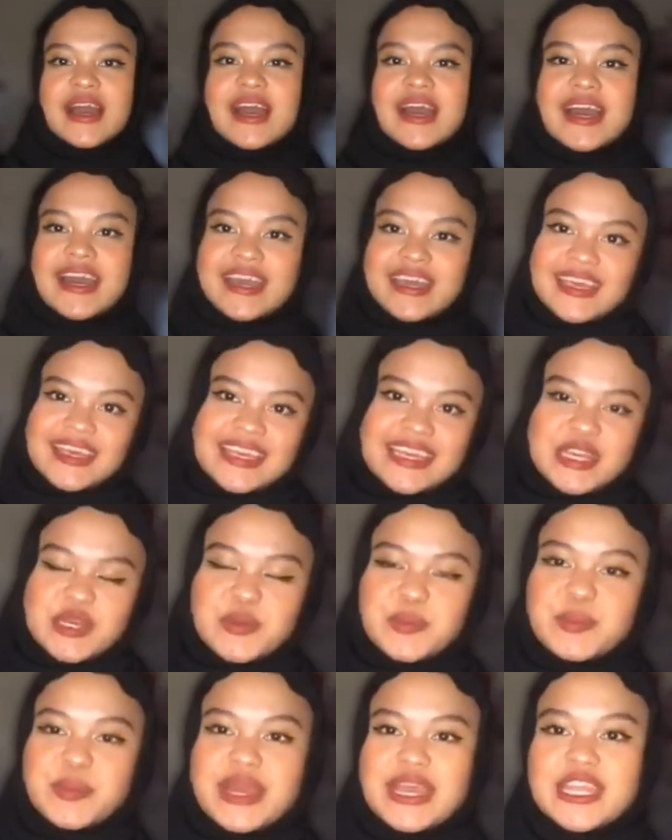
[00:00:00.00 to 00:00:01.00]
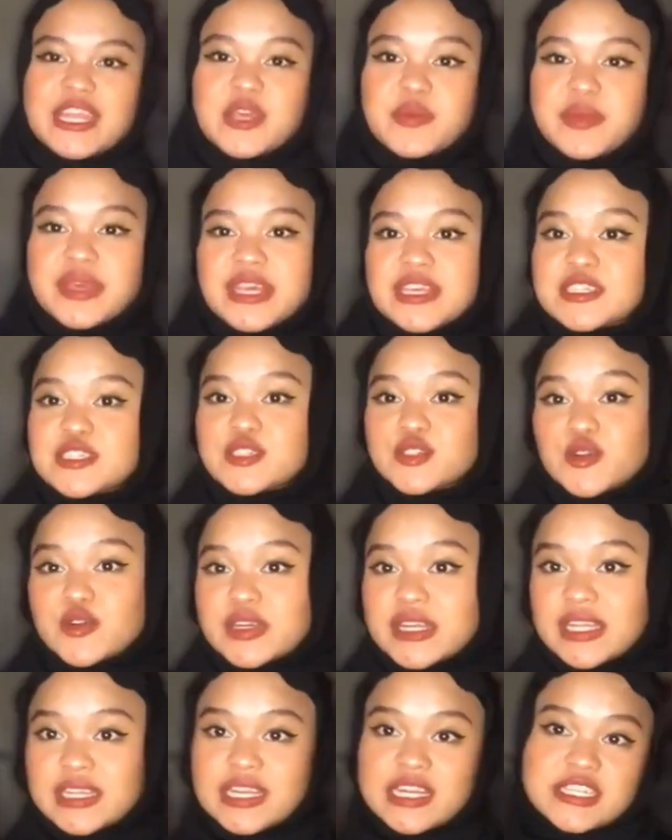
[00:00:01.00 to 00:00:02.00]
Hi, my name is
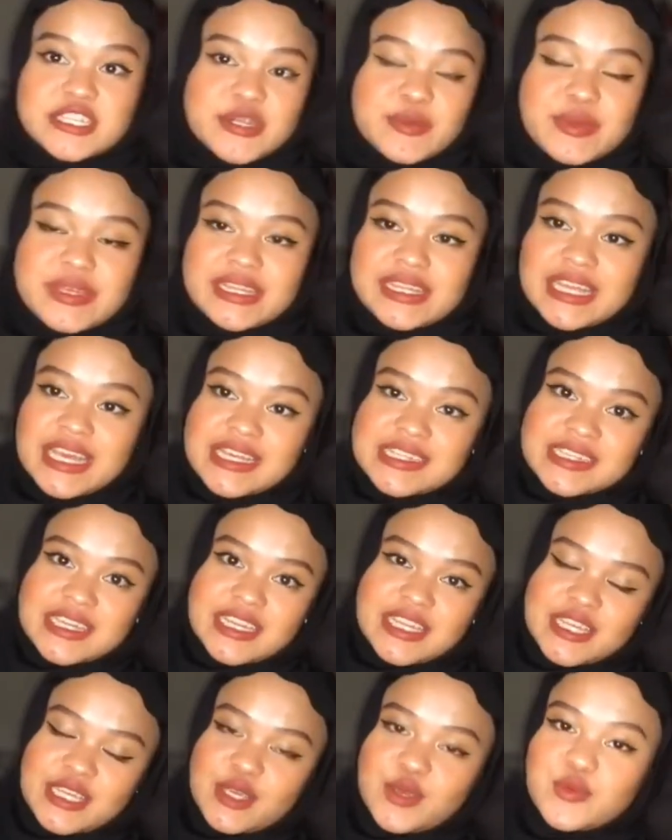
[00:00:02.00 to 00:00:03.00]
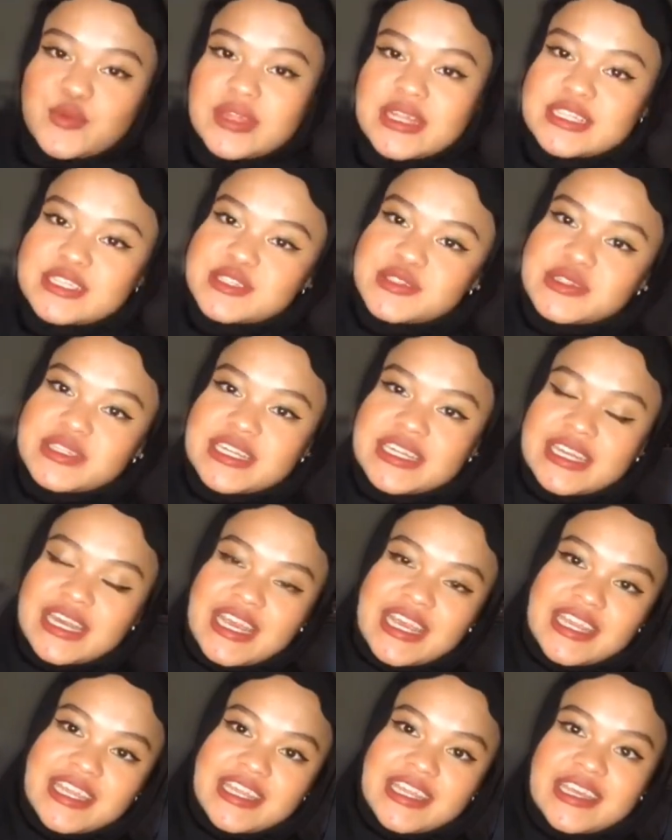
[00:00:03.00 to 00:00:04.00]
NORNATASHA BINTI Azani with student
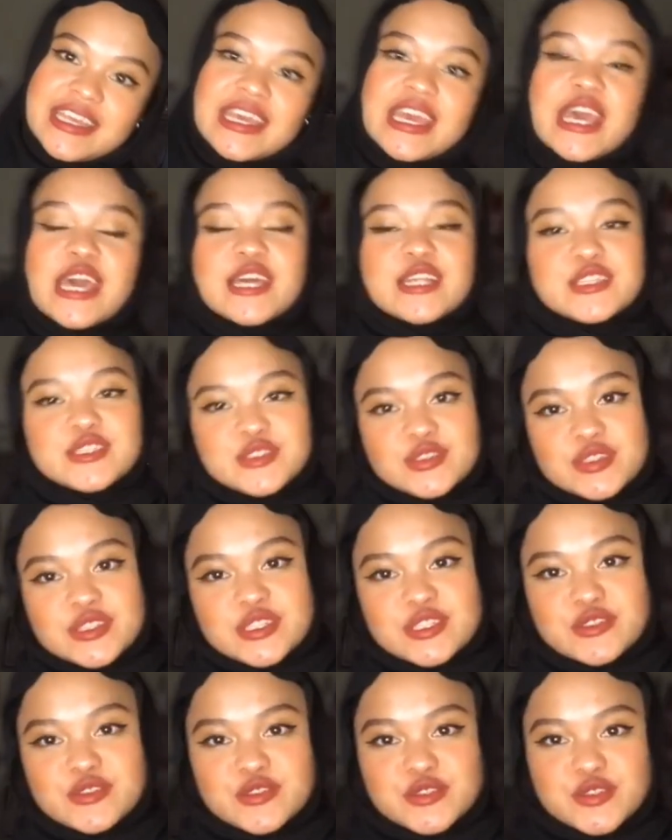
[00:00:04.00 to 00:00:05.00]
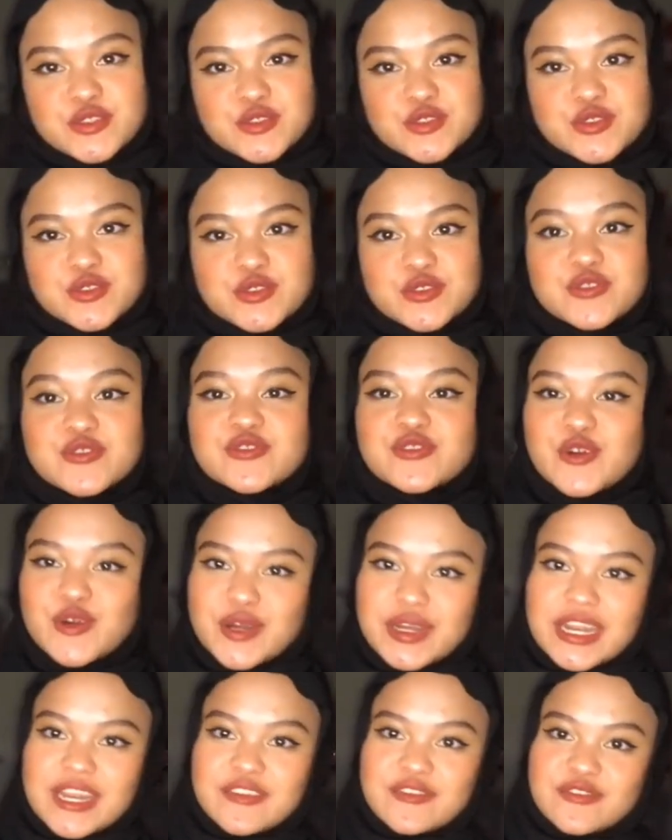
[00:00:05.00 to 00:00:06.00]
ID
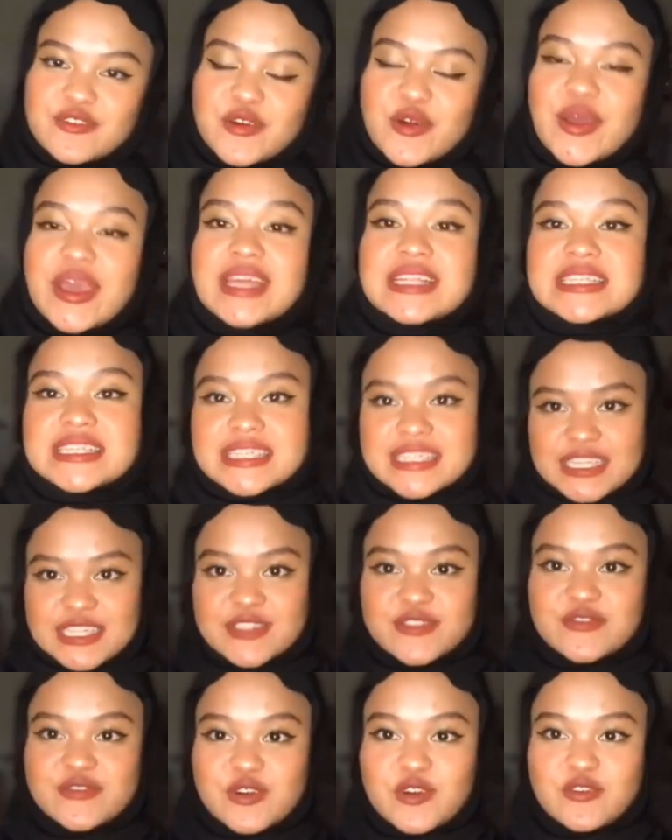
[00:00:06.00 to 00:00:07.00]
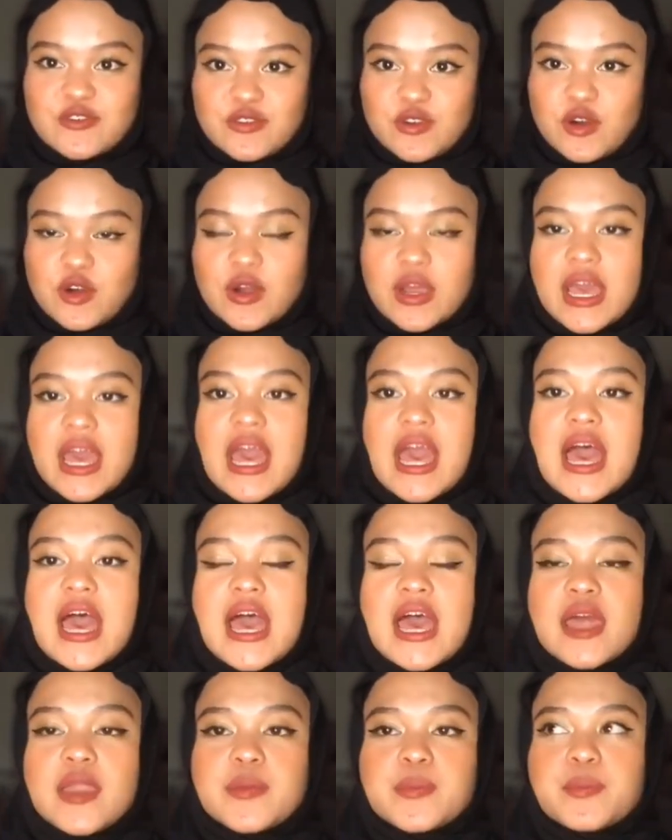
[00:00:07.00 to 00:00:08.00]
2022494 and 644.
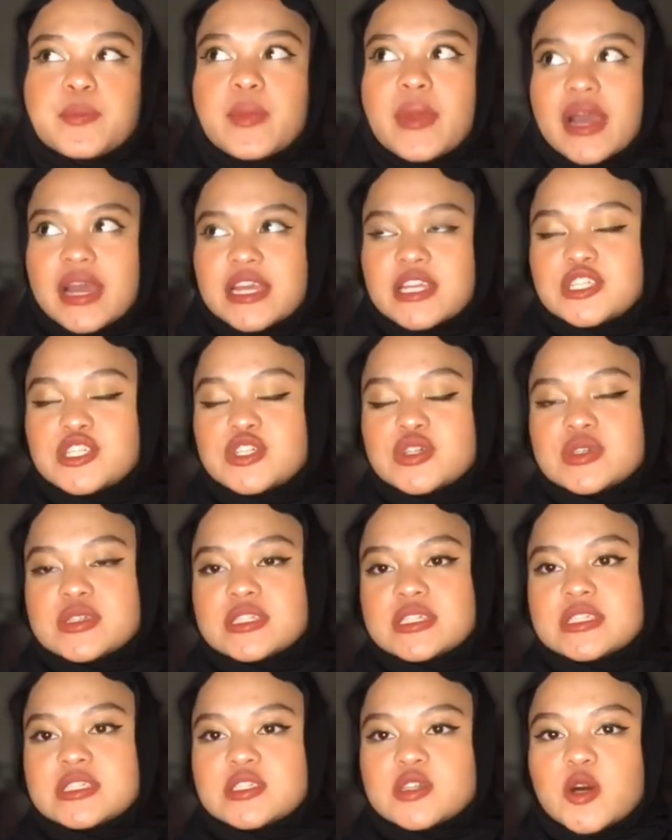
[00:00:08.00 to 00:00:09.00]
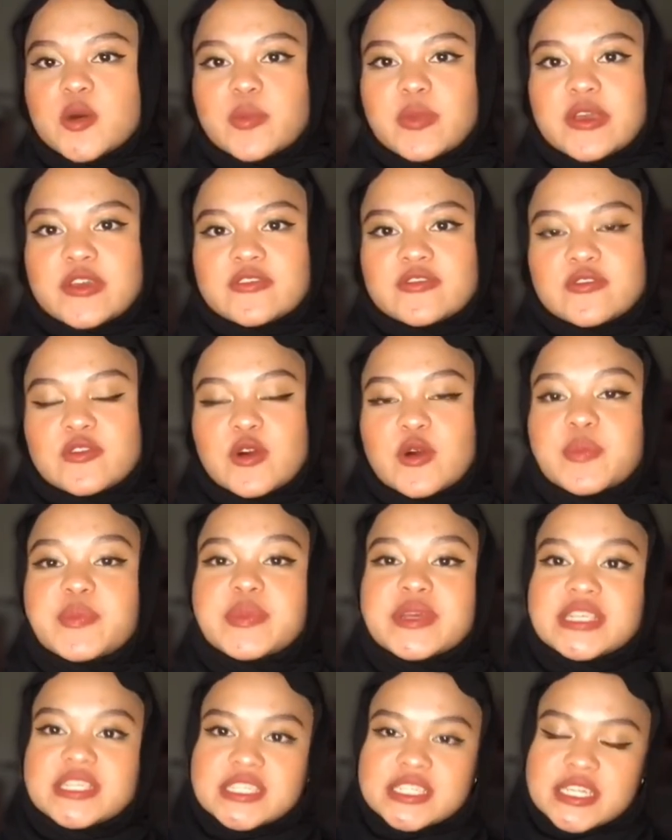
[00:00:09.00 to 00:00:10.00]
And my chosen topic for
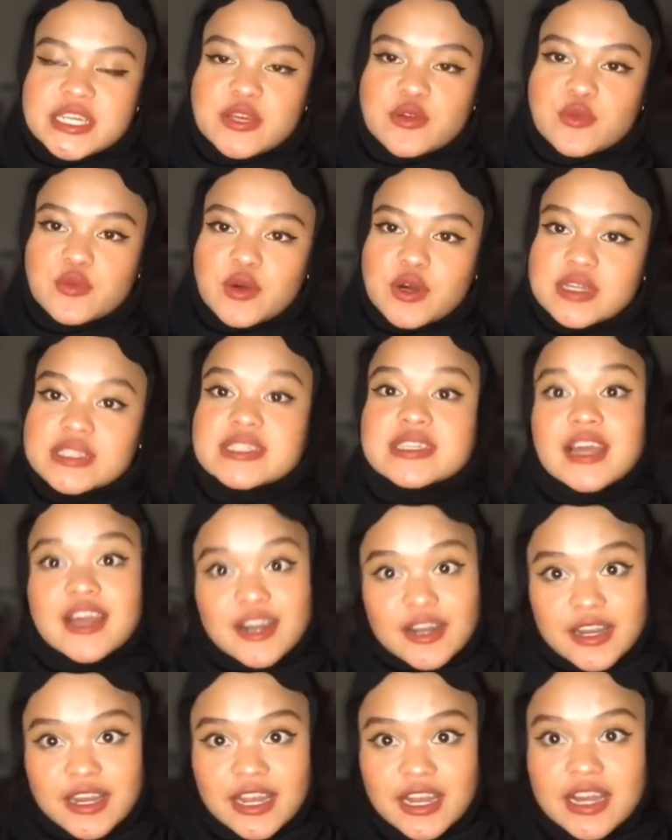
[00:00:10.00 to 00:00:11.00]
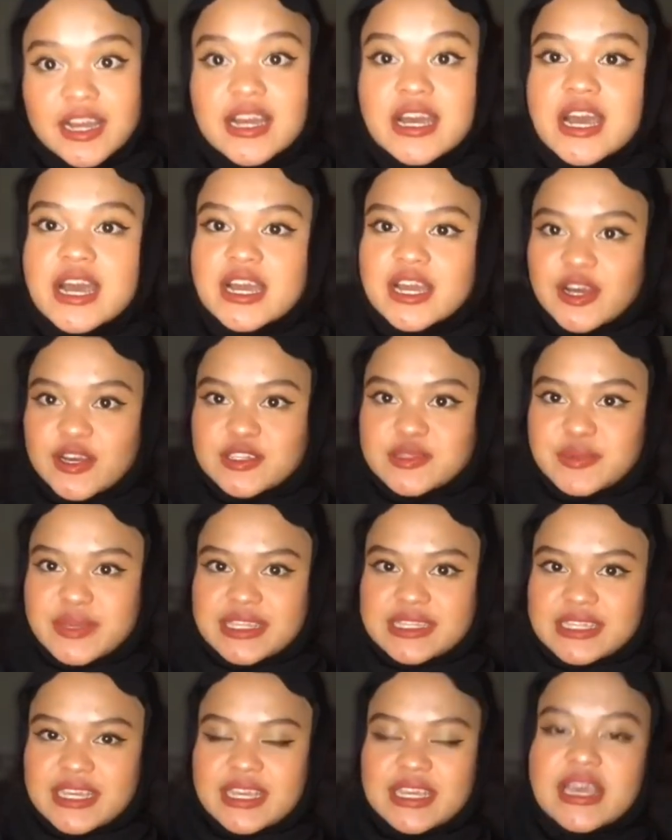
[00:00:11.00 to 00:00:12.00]
pitching was Carya
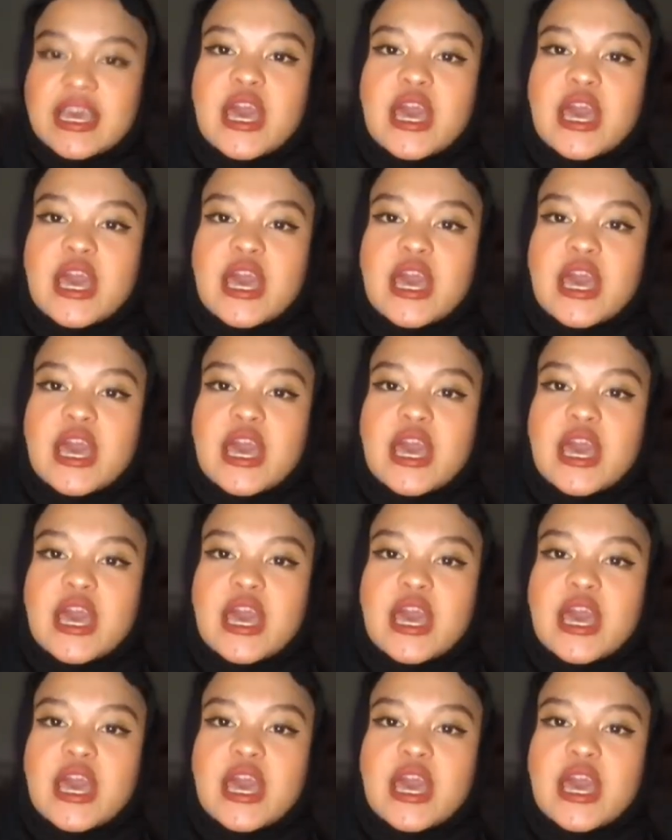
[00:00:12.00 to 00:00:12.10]
cosmetic.